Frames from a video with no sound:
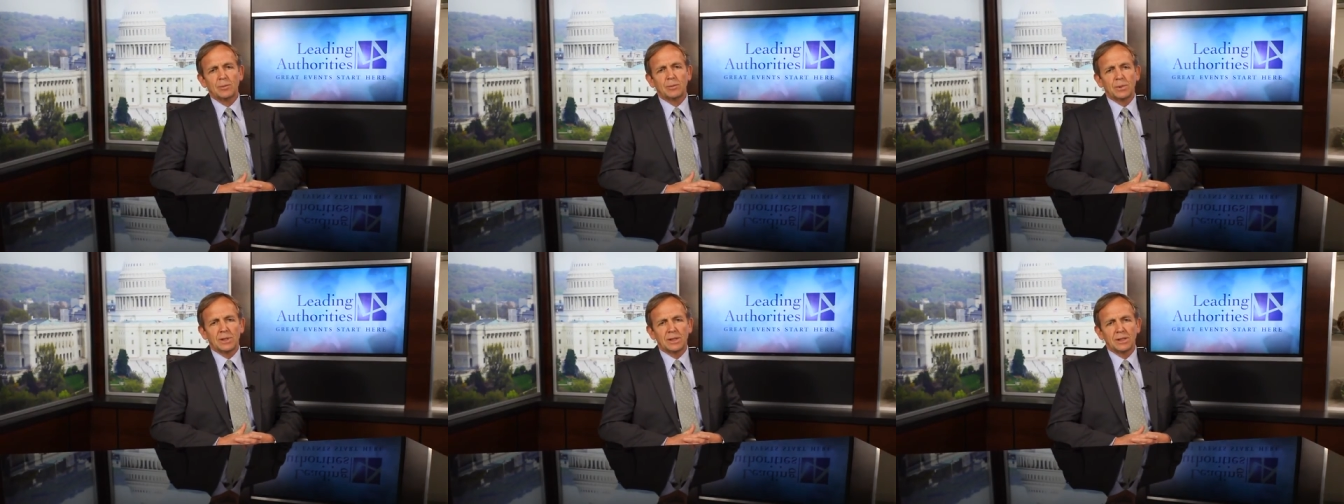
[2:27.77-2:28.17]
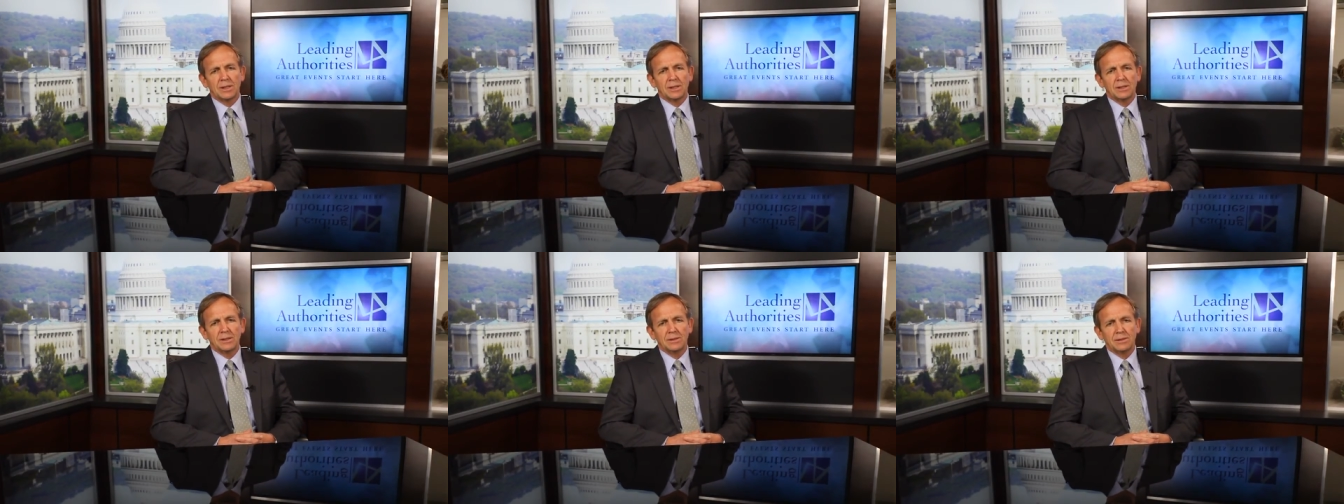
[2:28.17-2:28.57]

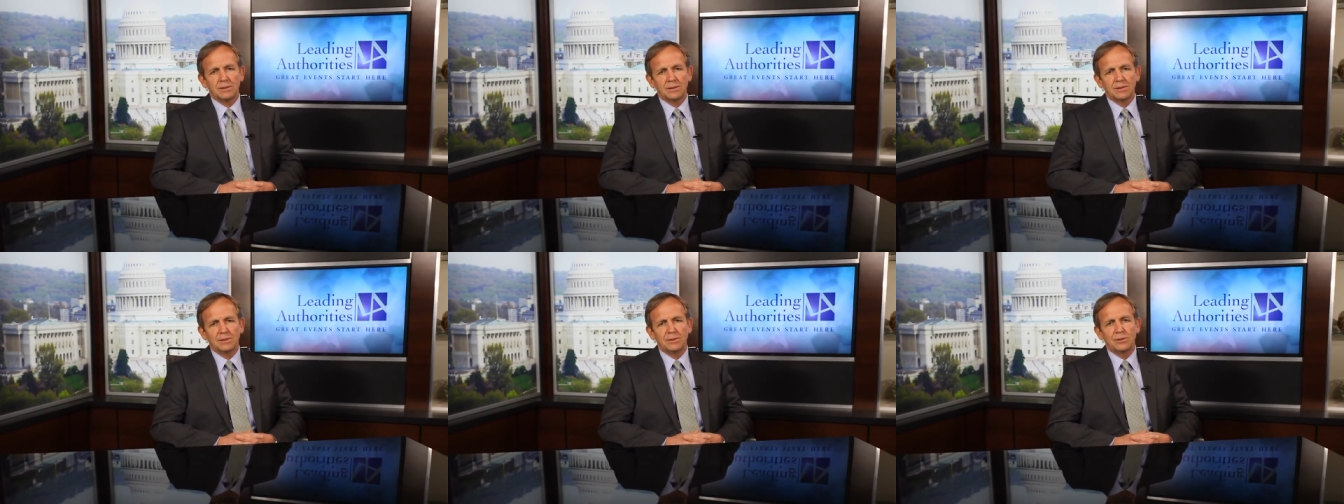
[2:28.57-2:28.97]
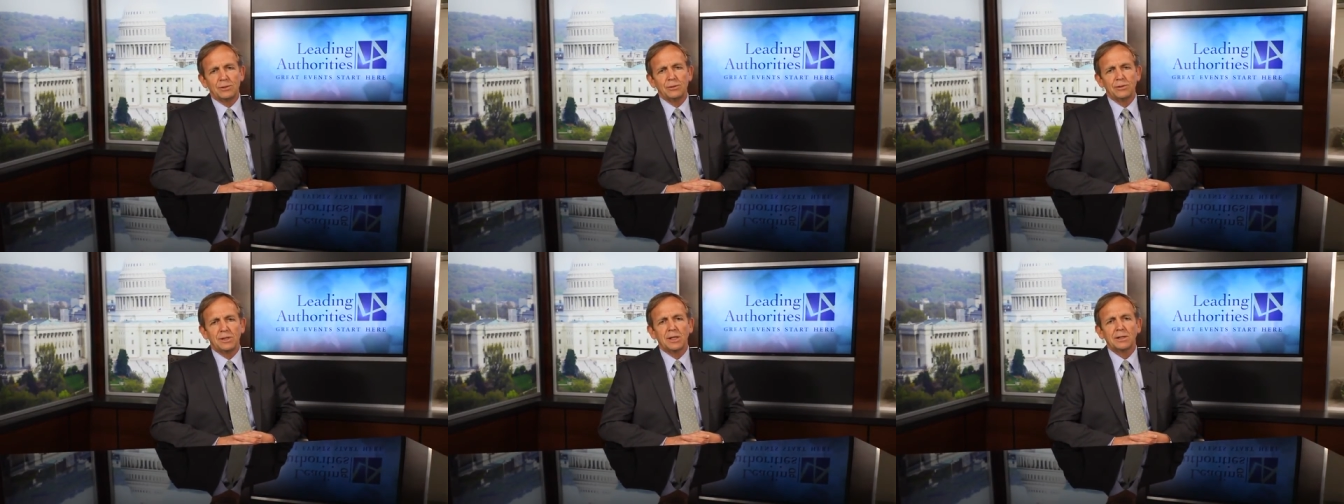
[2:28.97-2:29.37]
buy
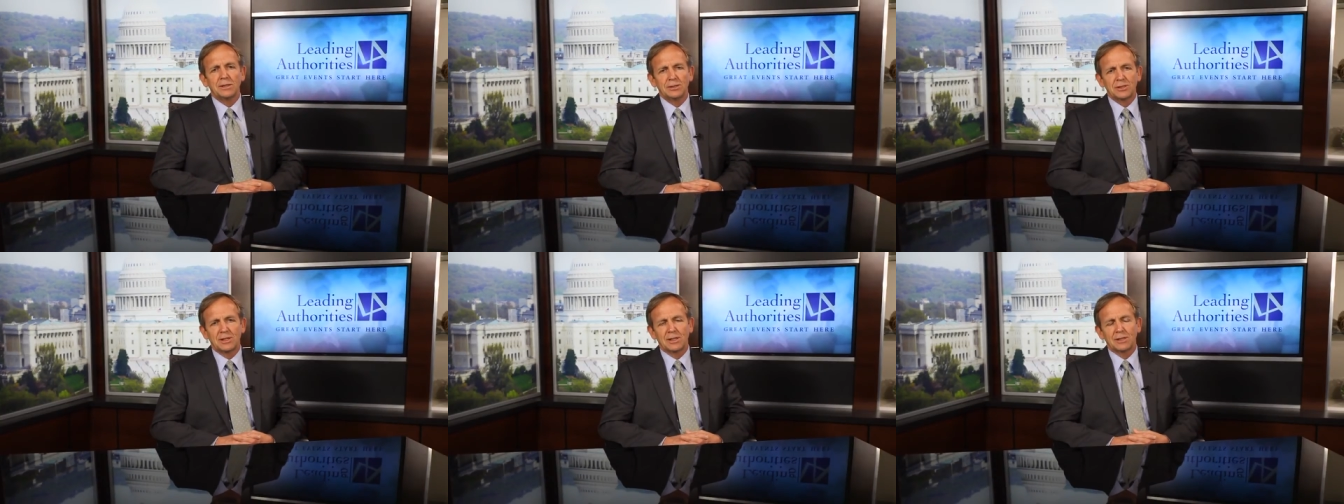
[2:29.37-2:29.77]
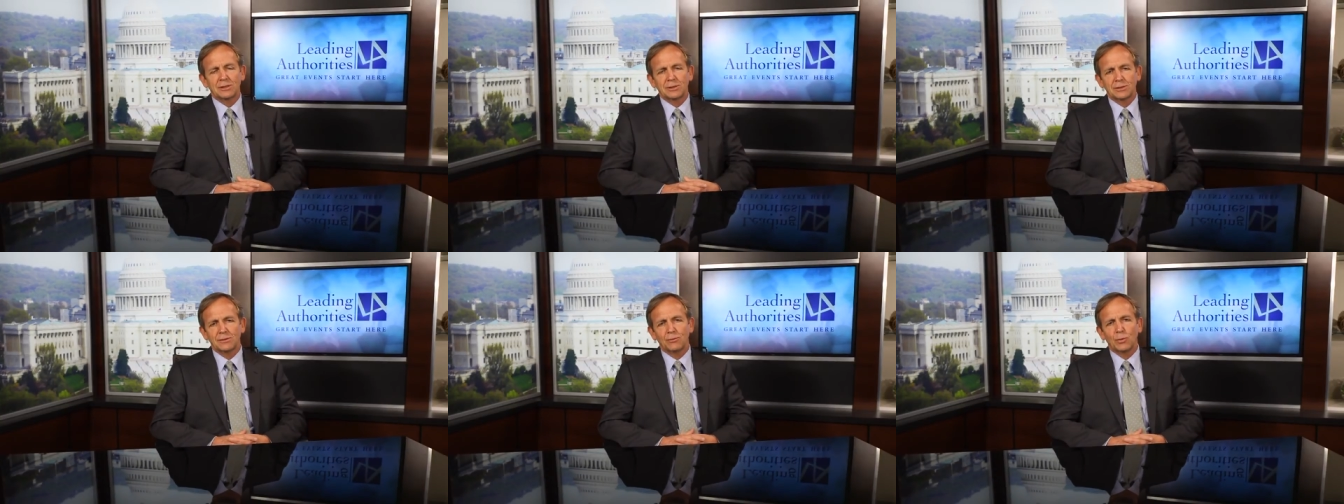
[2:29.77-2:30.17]
two gunny
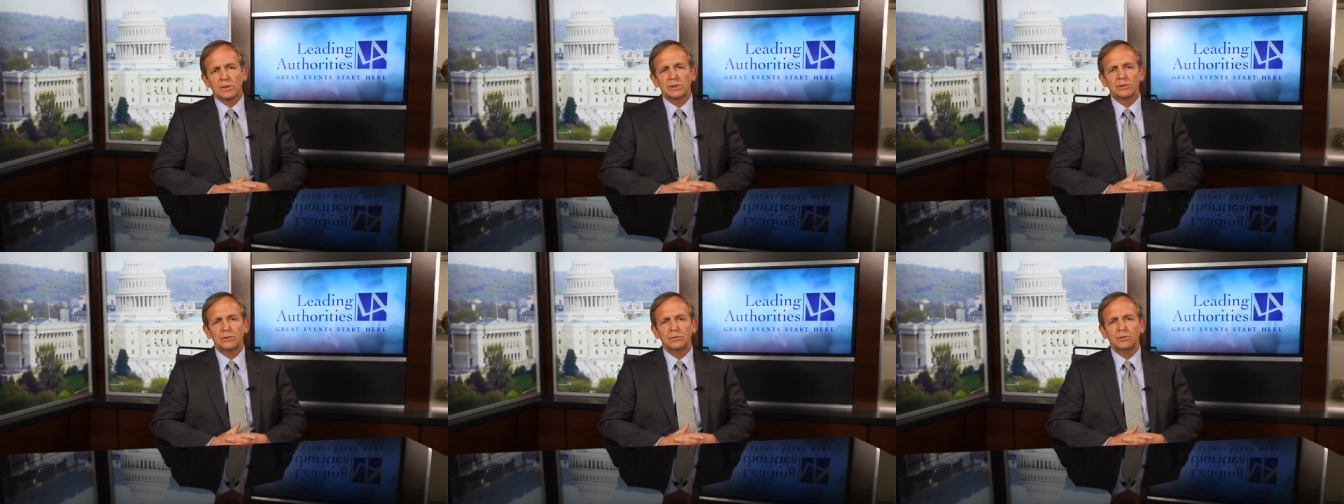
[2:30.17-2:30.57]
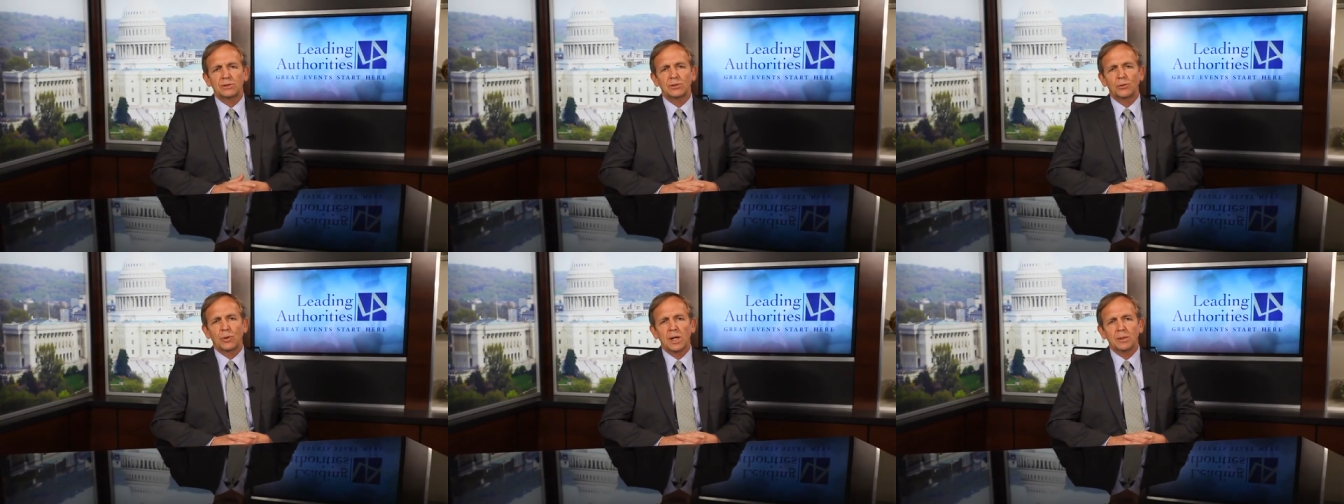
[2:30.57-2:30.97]
sacks of wetsuit
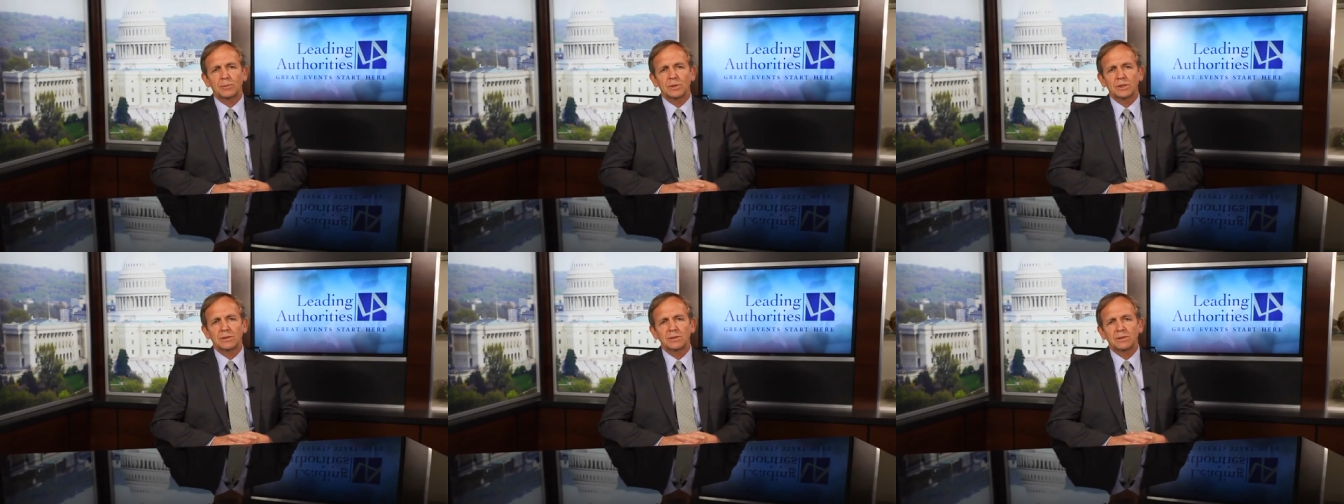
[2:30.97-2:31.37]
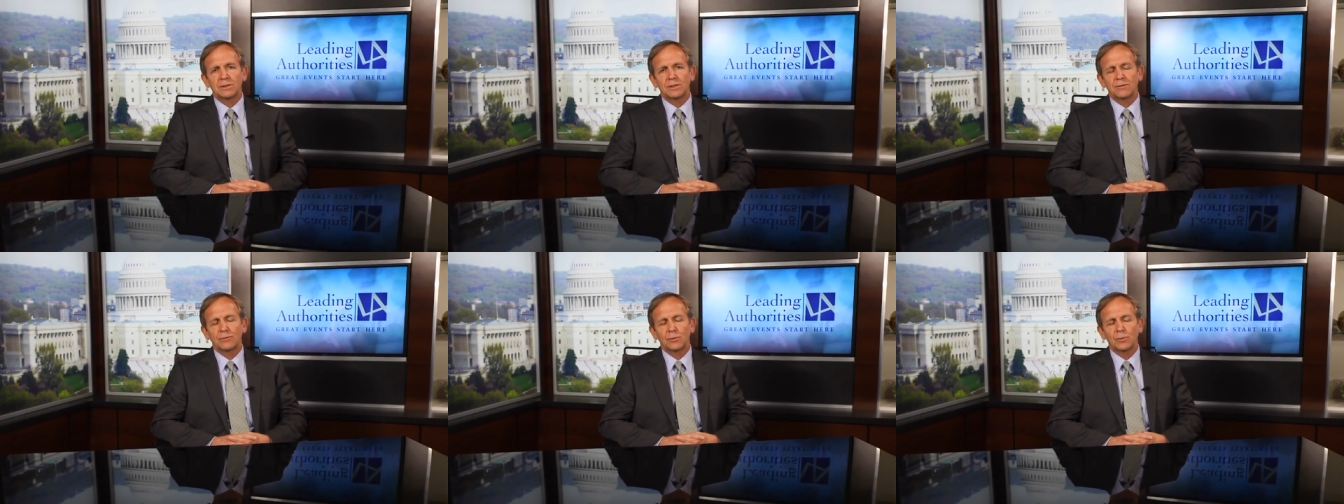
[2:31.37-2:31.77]
scraps
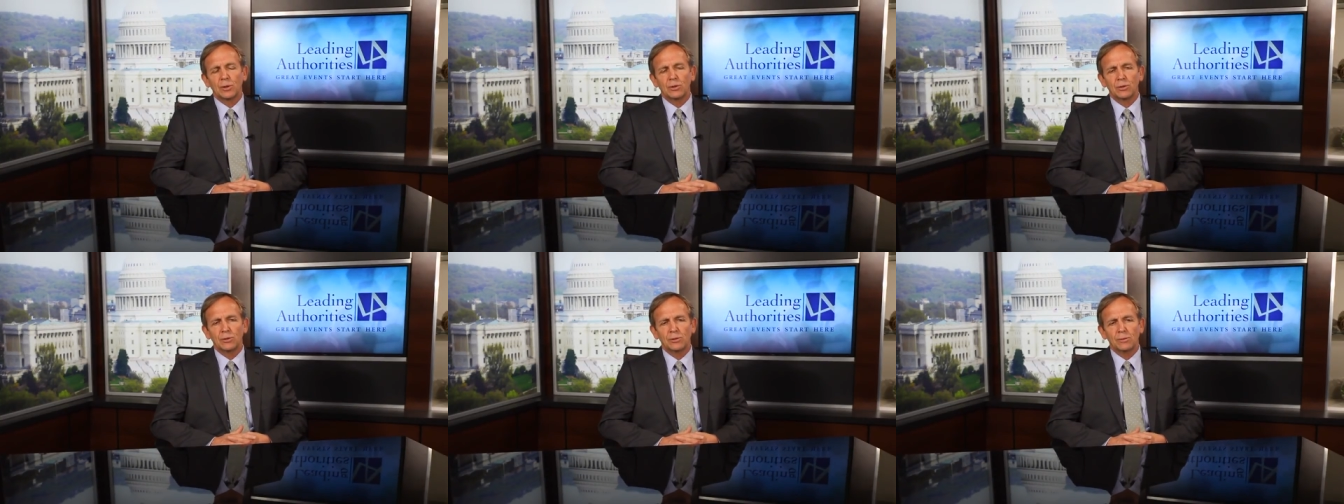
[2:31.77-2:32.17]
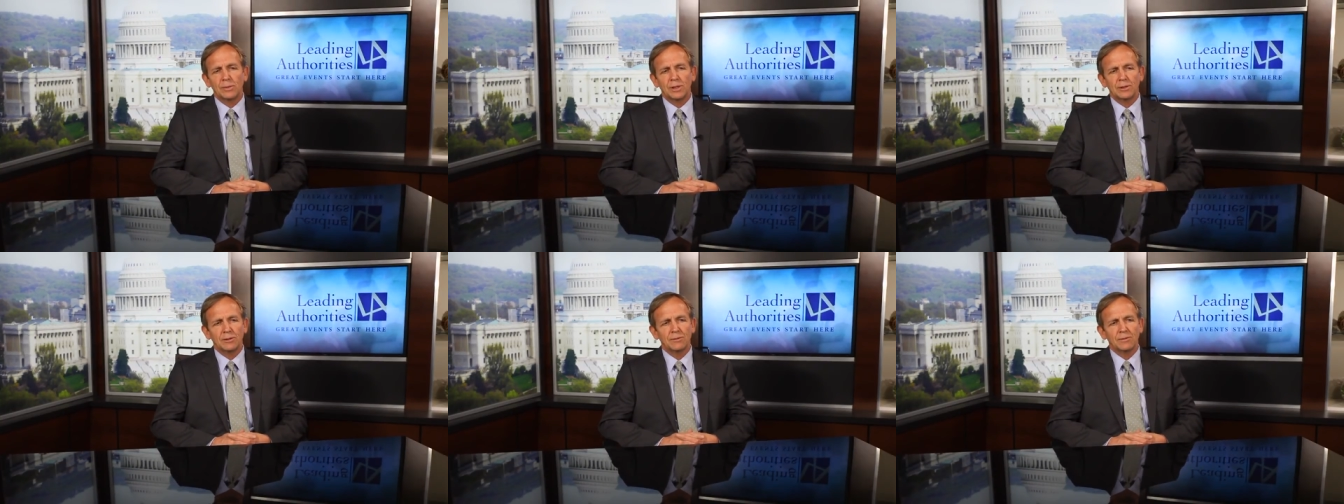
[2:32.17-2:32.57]
uh, from a local
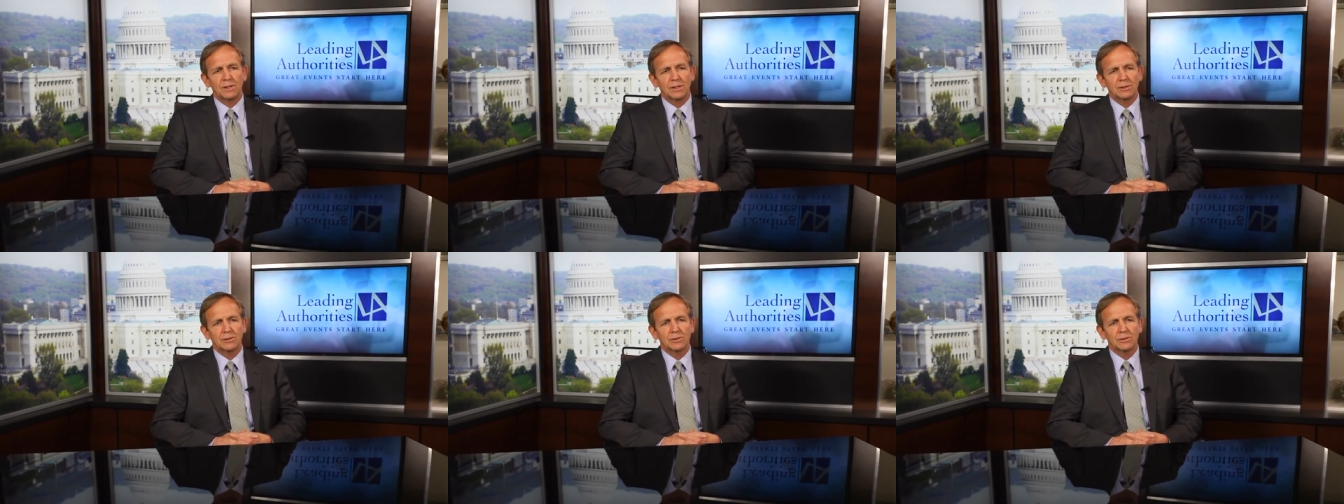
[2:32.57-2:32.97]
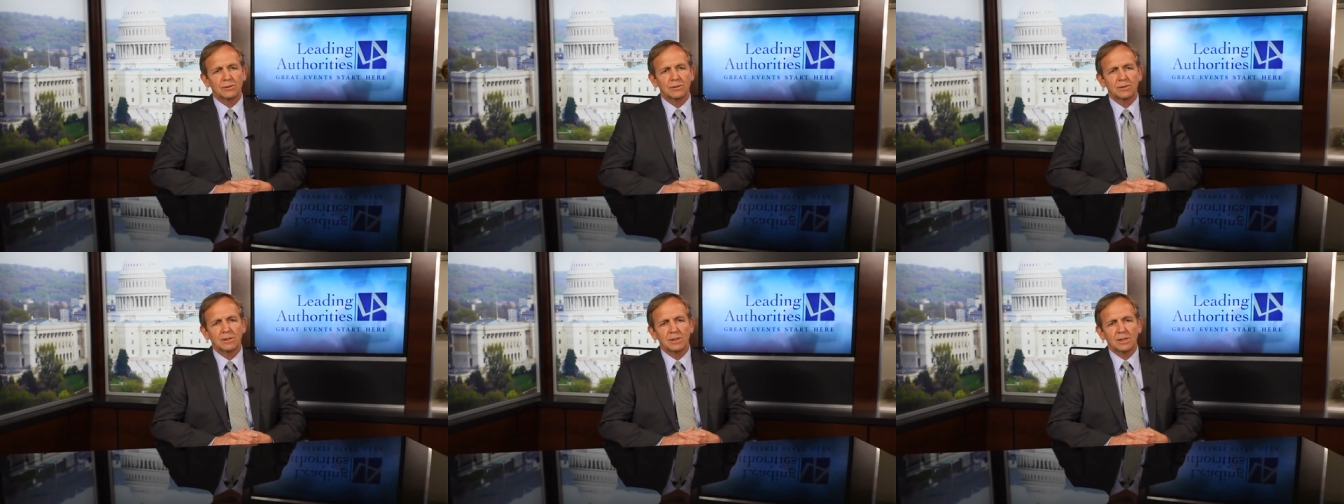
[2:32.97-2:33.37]

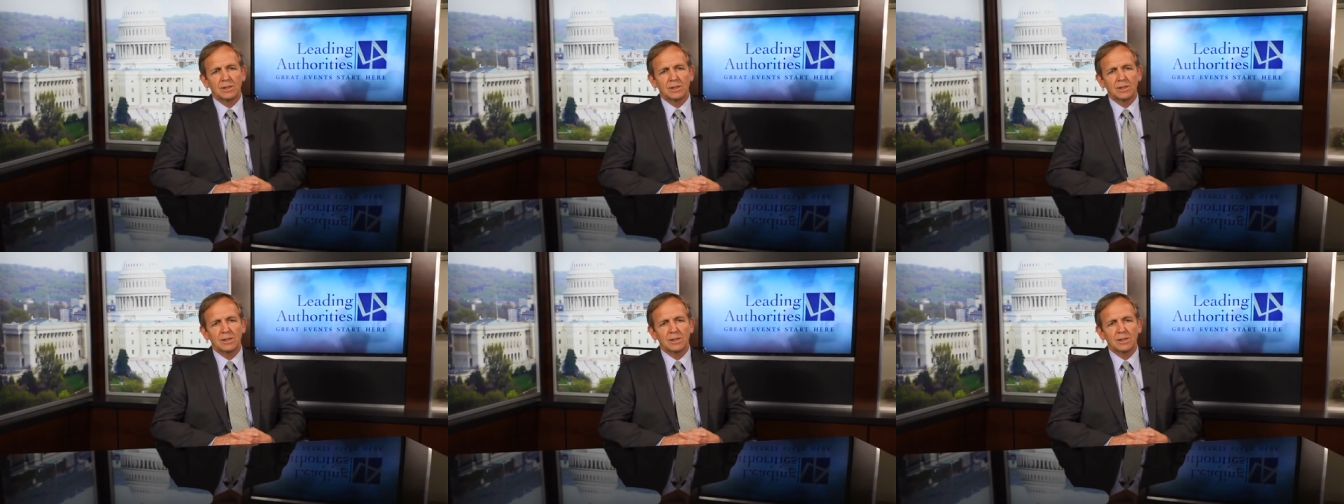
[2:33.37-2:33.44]
manufacturer